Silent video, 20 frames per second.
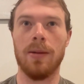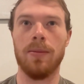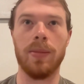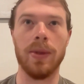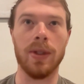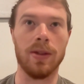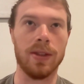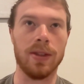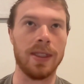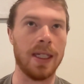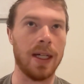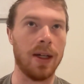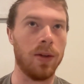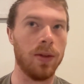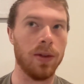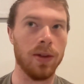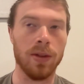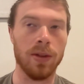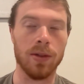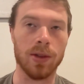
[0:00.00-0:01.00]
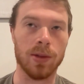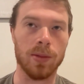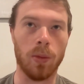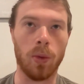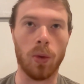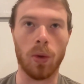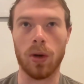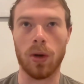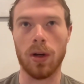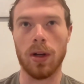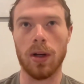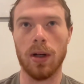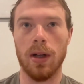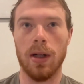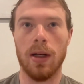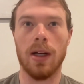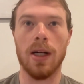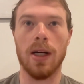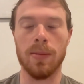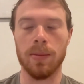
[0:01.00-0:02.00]
builds out and there's more
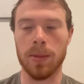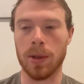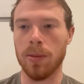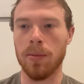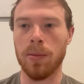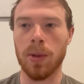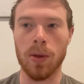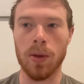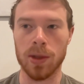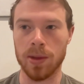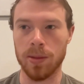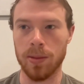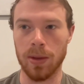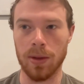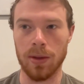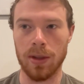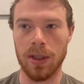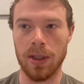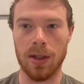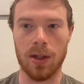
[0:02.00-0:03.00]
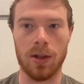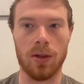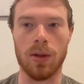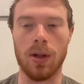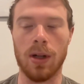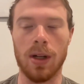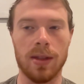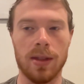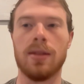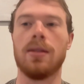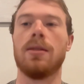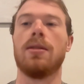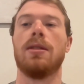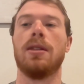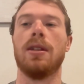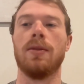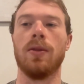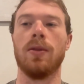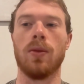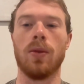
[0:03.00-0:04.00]
composability across
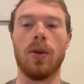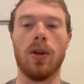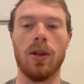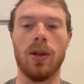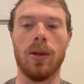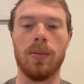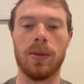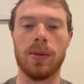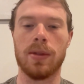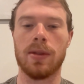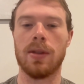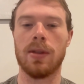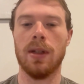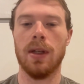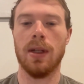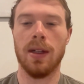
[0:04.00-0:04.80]
different rollups,